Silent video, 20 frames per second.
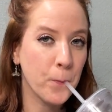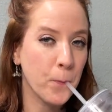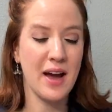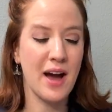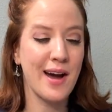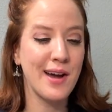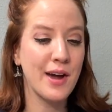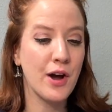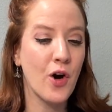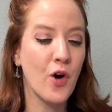
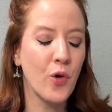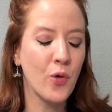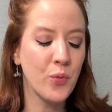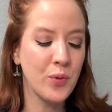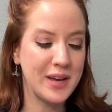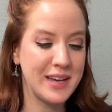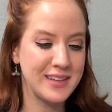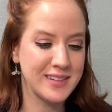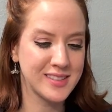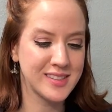I
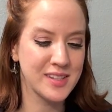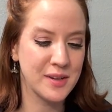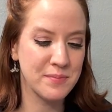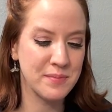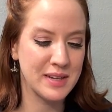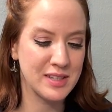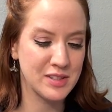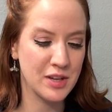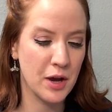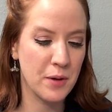always
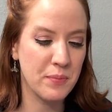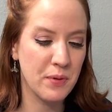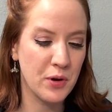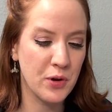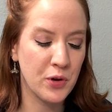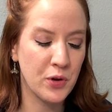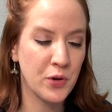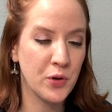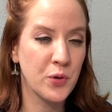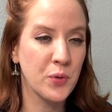mess up
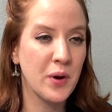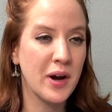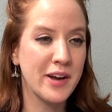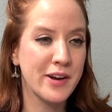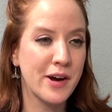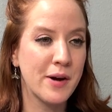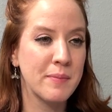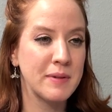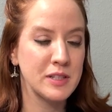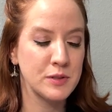who I
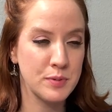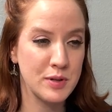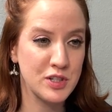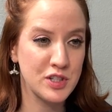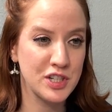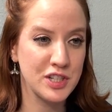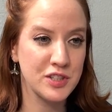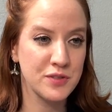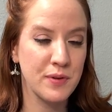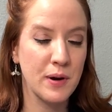got my
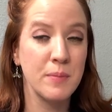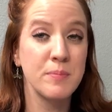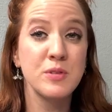spreadsheets from,